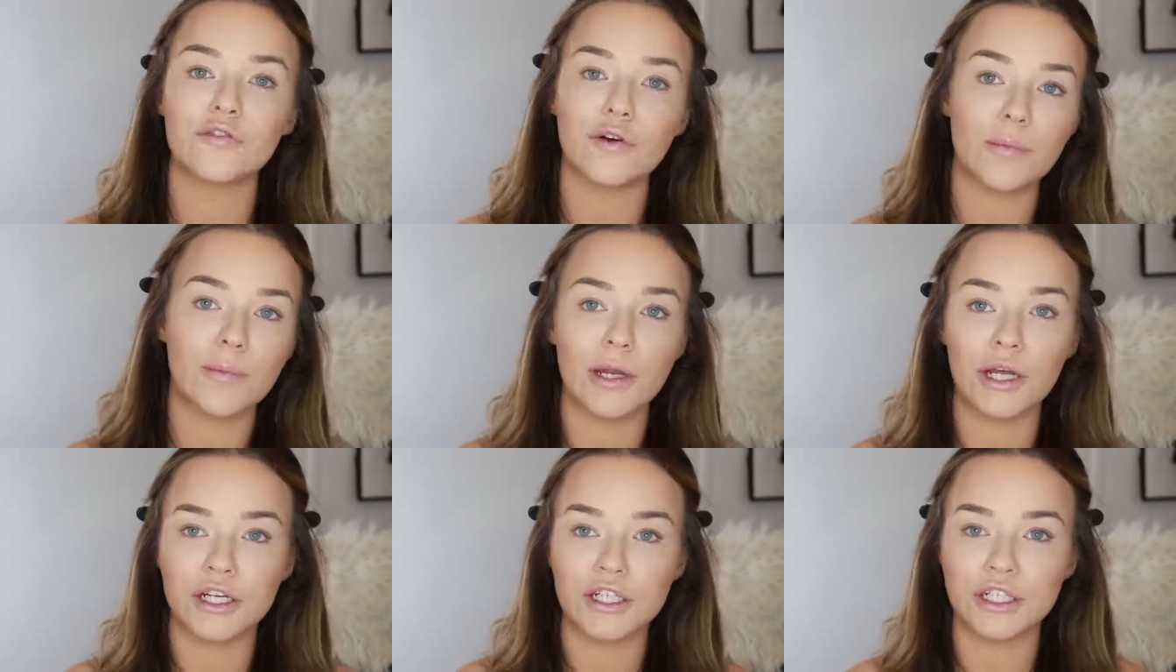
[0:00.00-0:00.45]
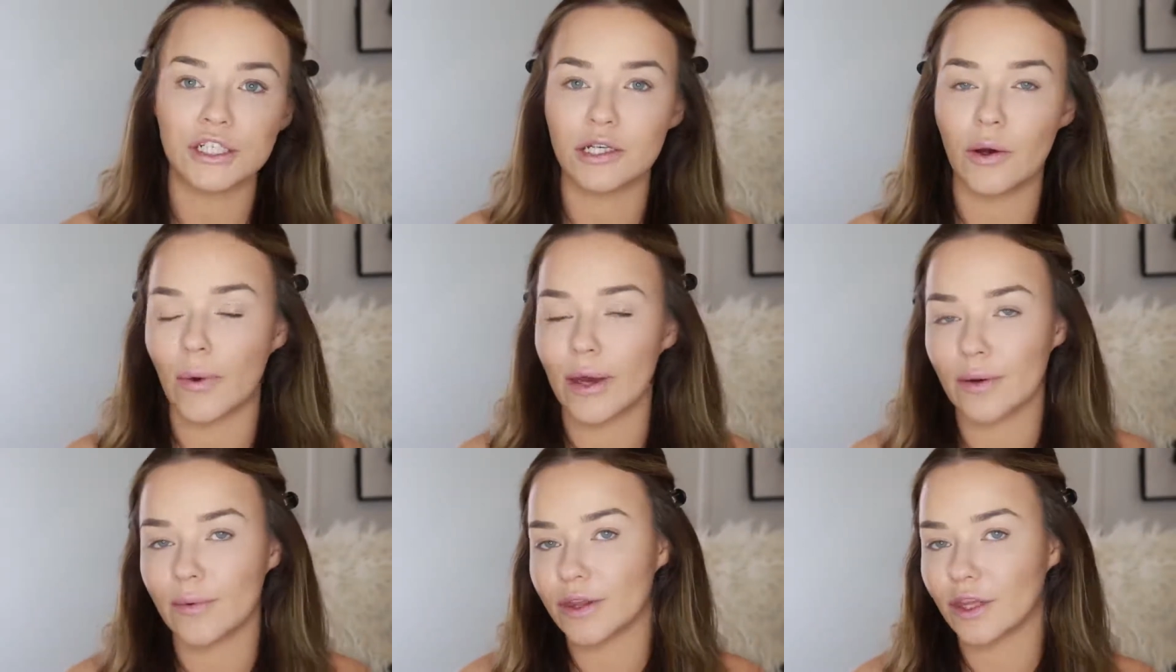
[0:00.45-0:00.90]
For blush,
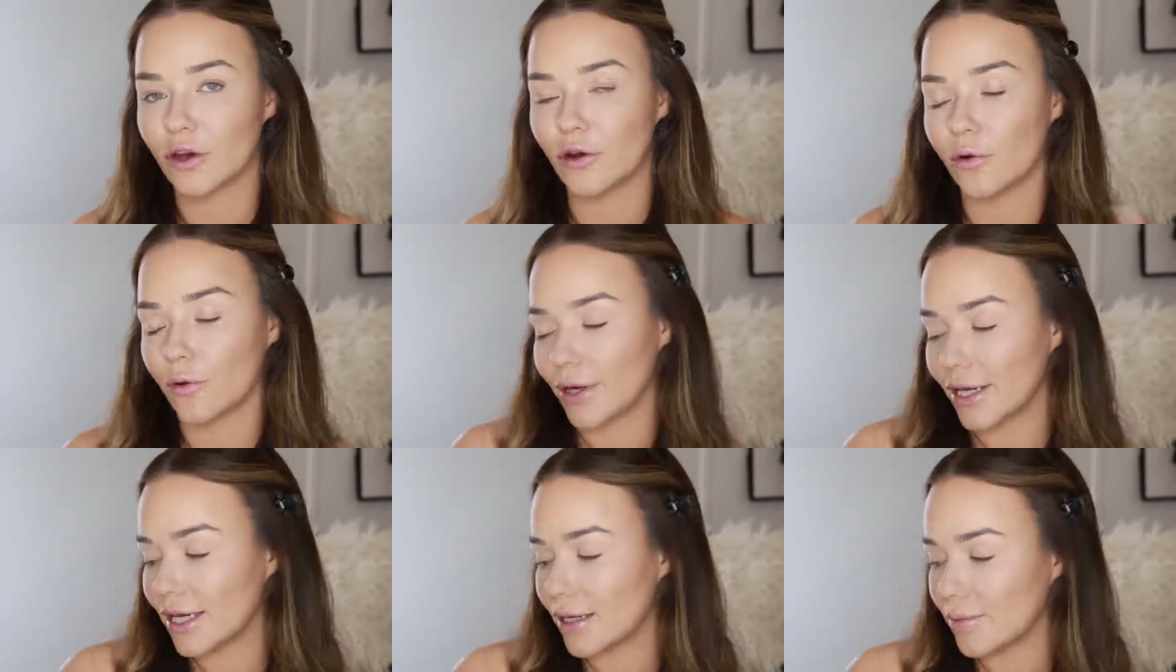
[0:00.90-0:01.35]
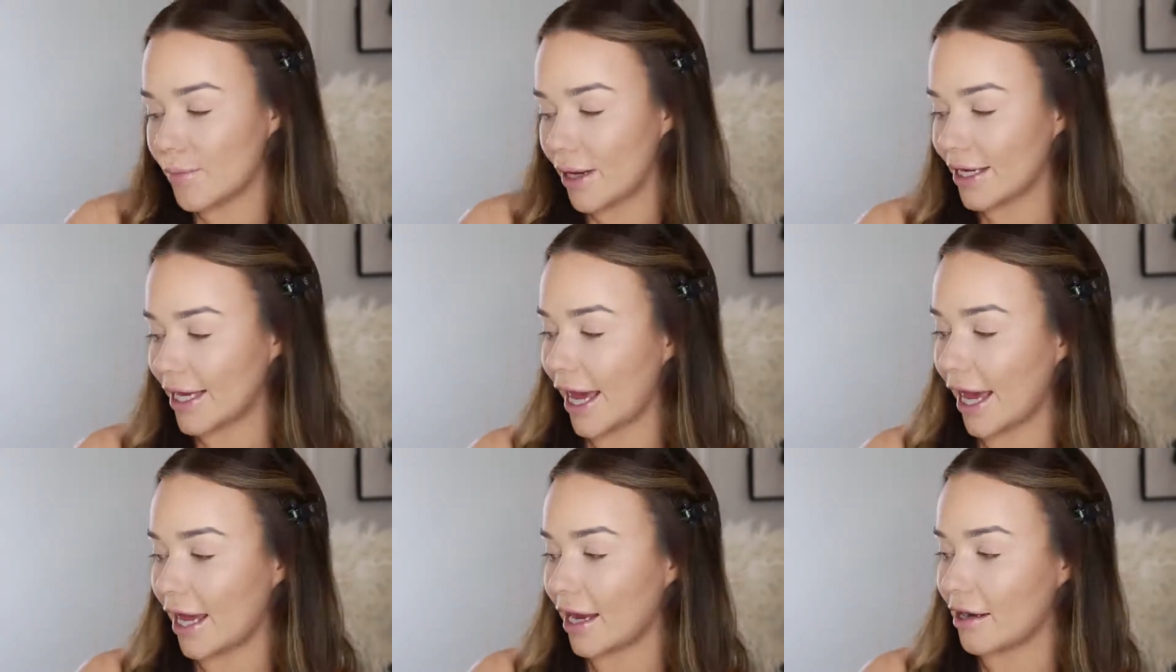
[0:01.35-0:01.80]
going with cream
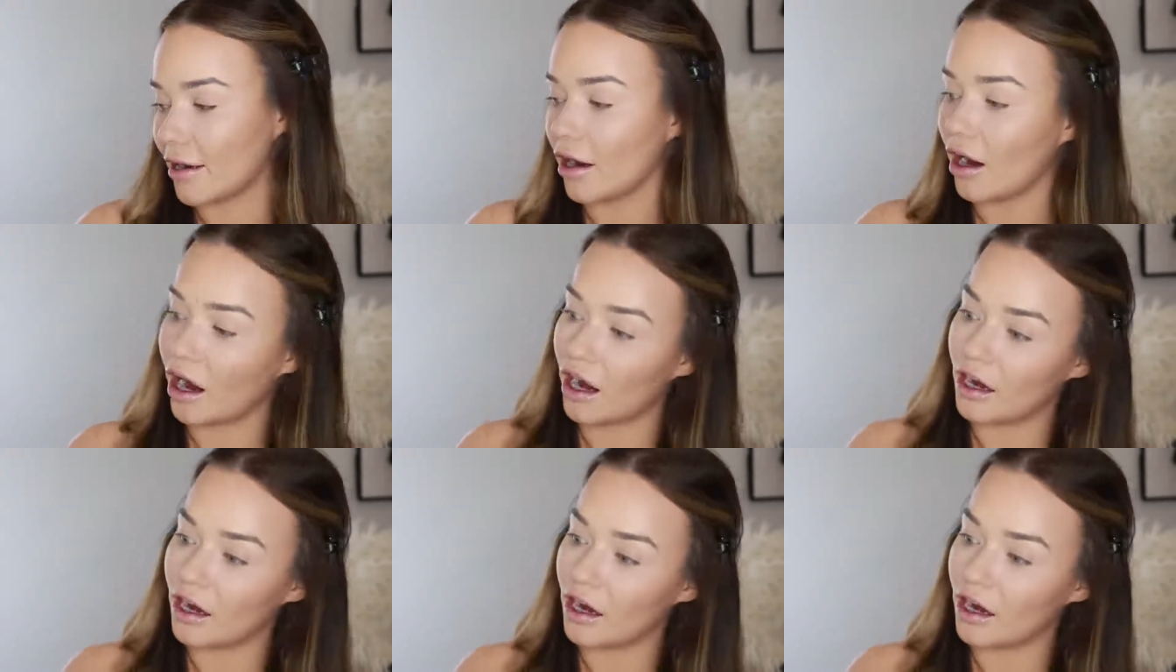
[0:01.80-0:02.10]
again,